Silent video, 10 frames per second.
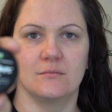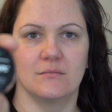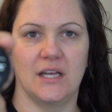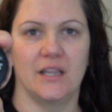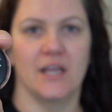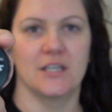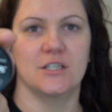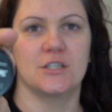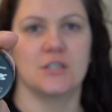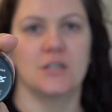my
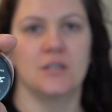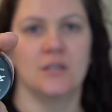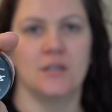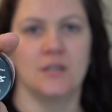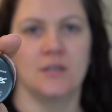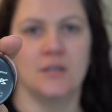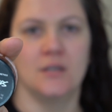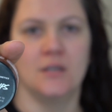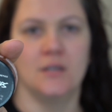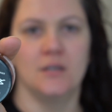Lush
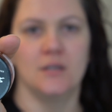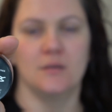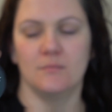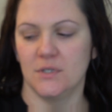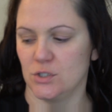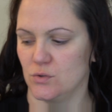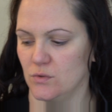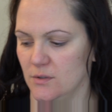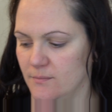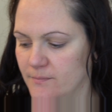mint
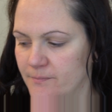julep.